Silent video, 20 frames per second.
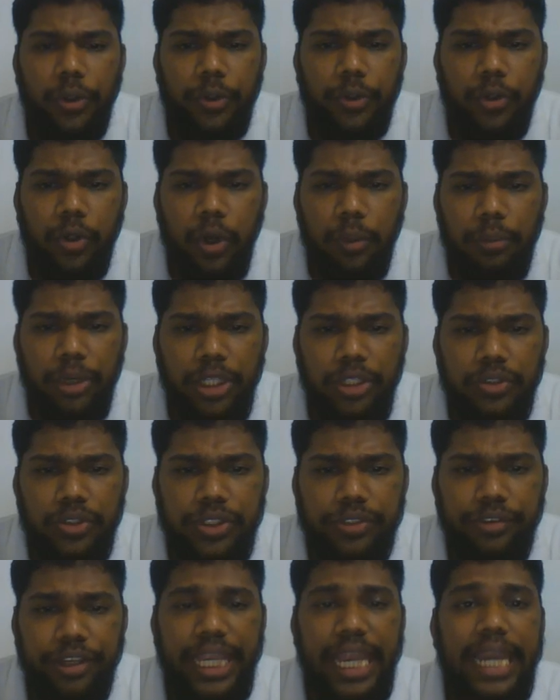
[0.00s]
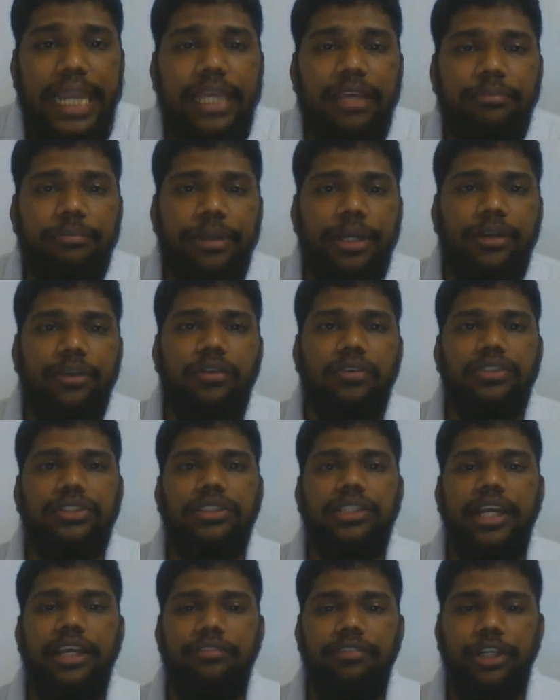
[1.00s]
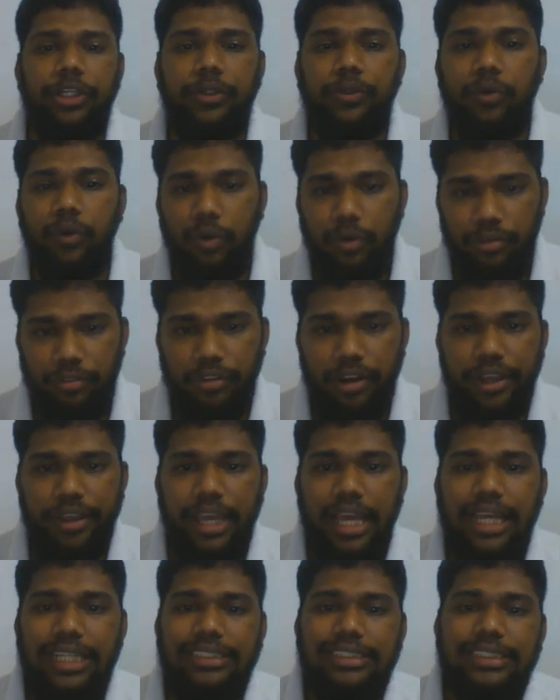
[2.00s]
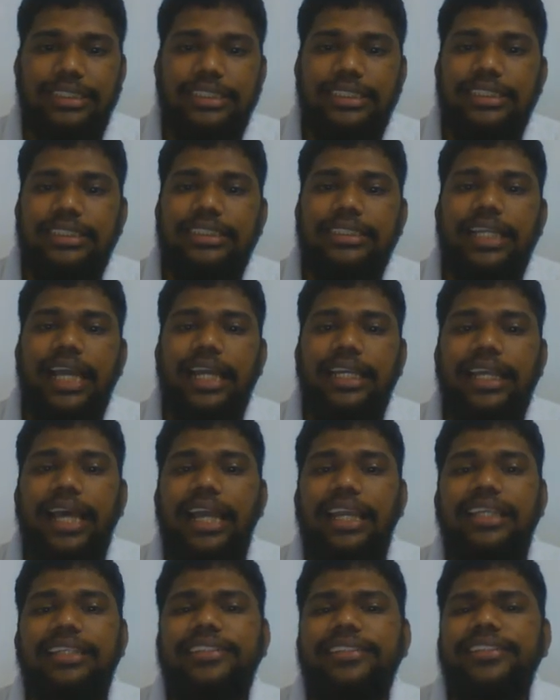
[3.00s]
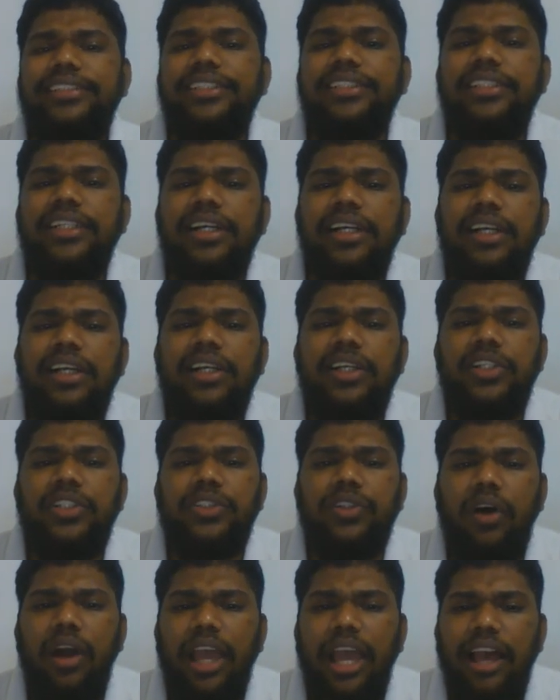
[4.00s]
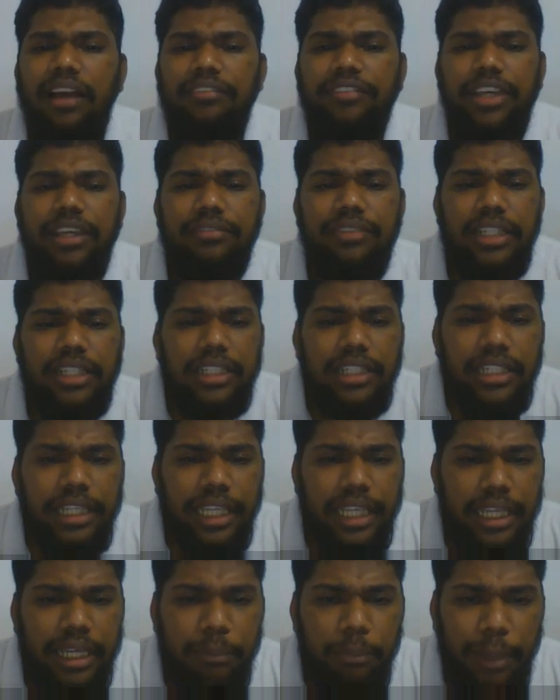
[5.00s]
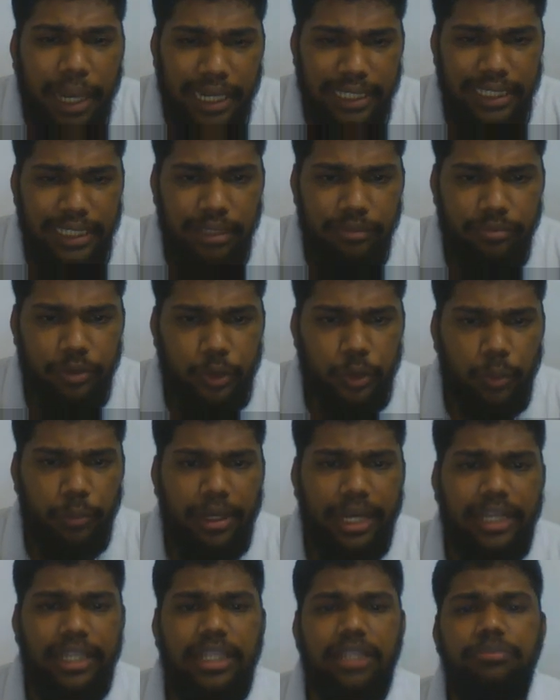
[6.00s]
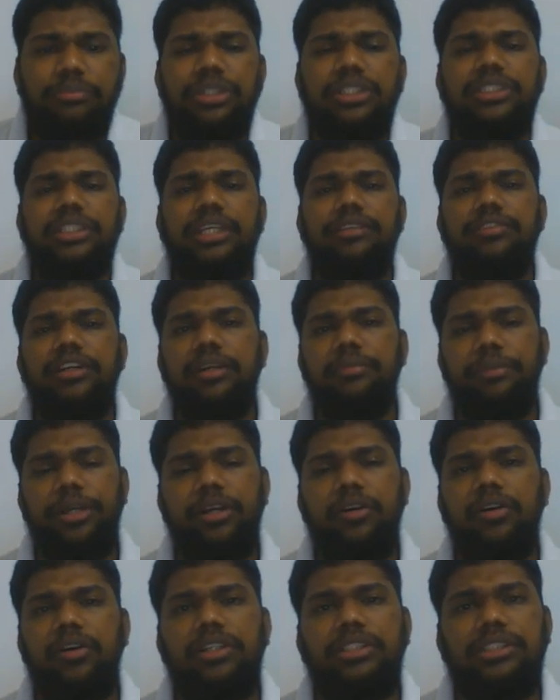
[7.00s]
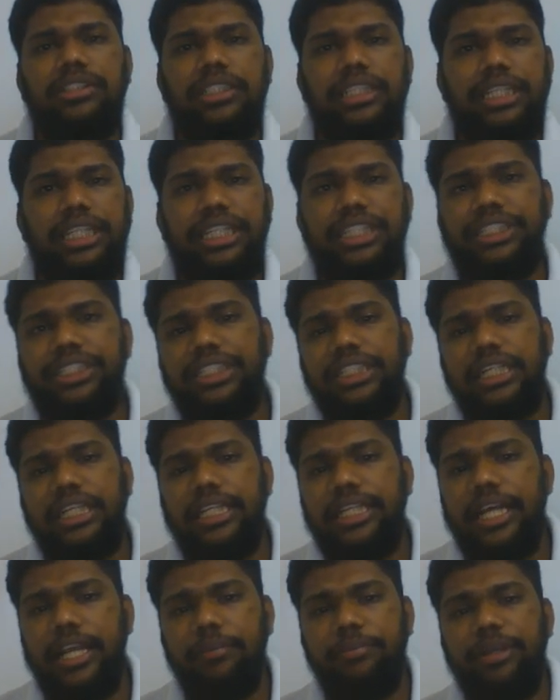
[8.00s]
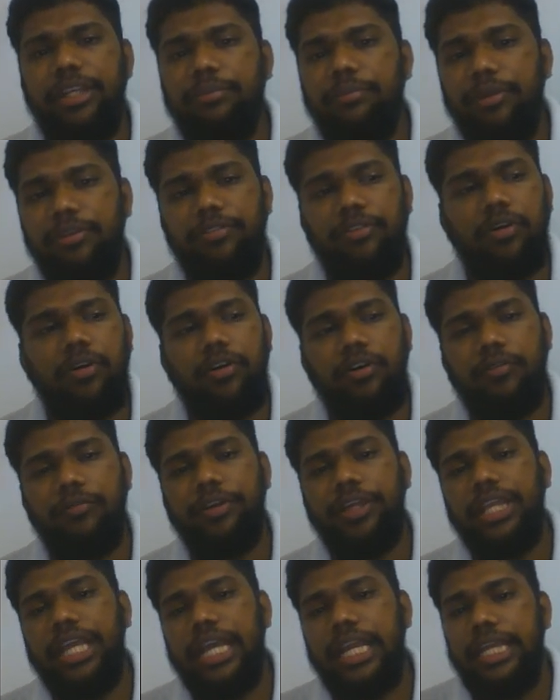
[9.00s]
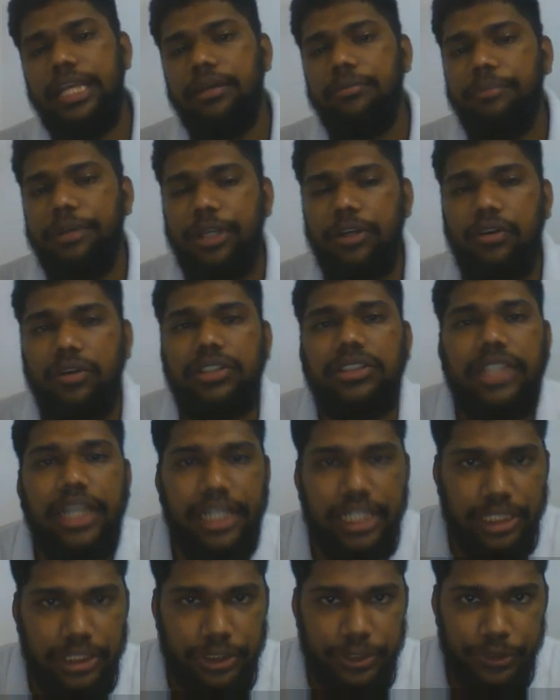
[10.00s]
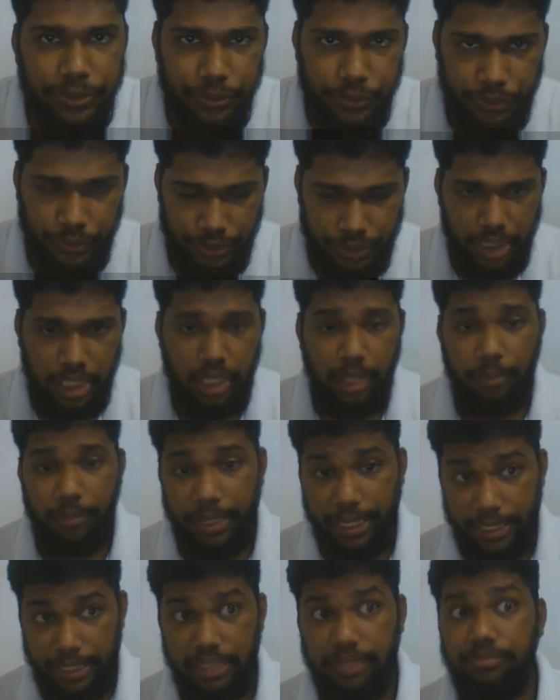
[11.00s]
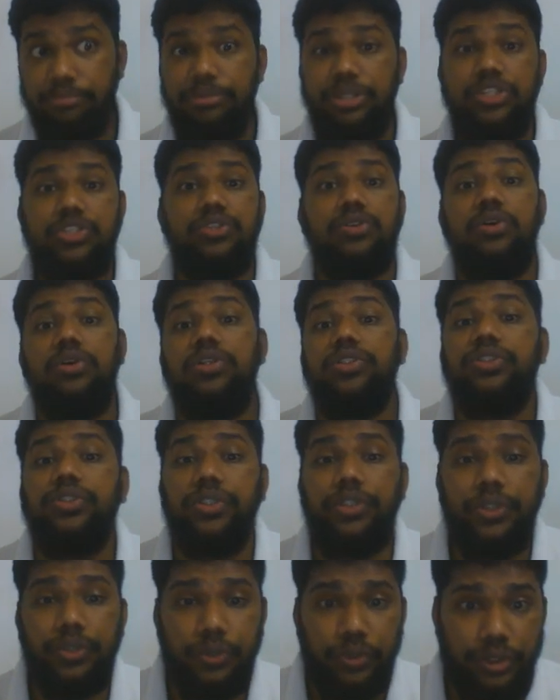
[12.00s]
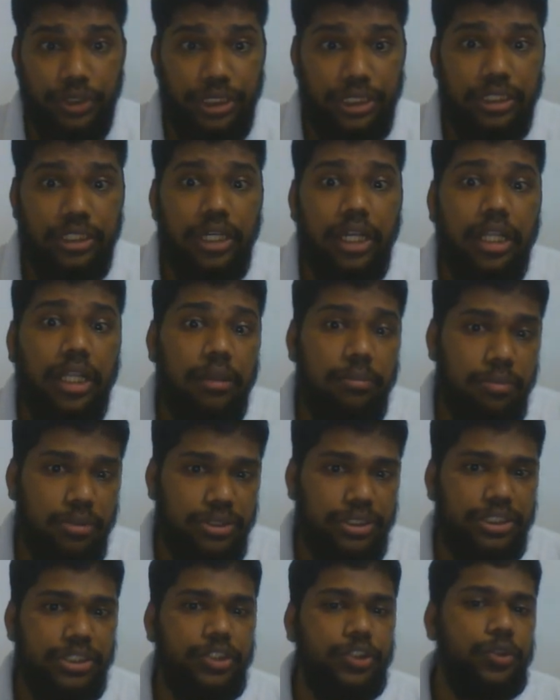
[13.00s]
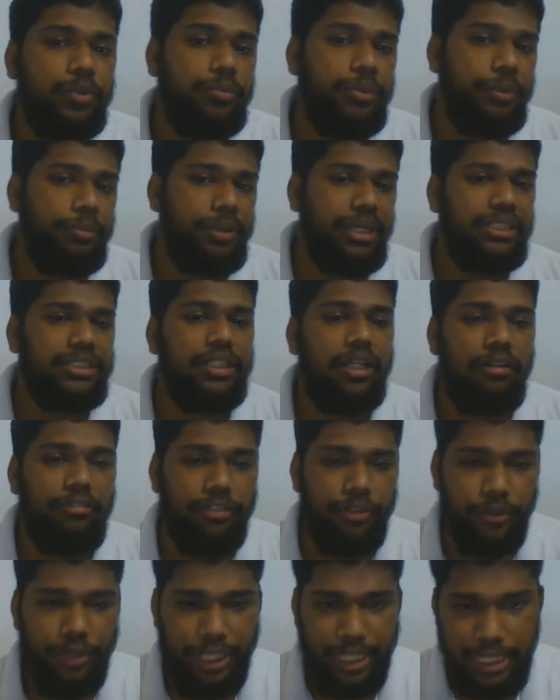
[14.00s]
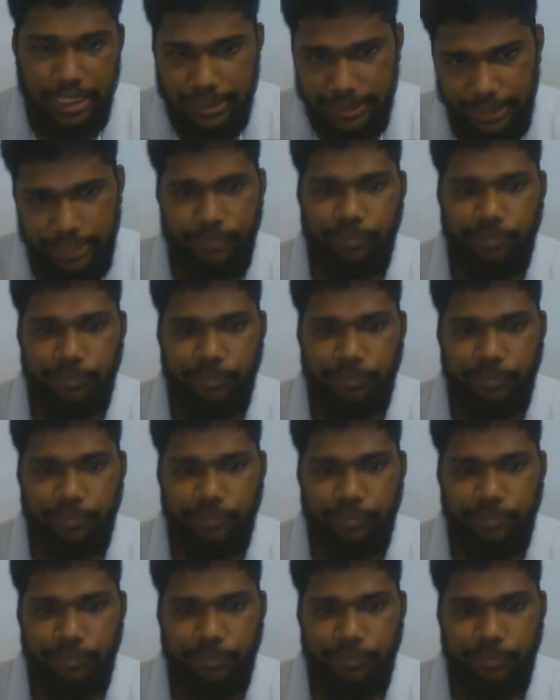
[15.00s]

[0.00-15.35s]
normally use vanadium pentoxide V2O5 as a catalyst. So I have given here platinum. So platinum is given because initially, that means before vanadium pentoxide is used, platinum is also used in another process to prepare sulfuric acid.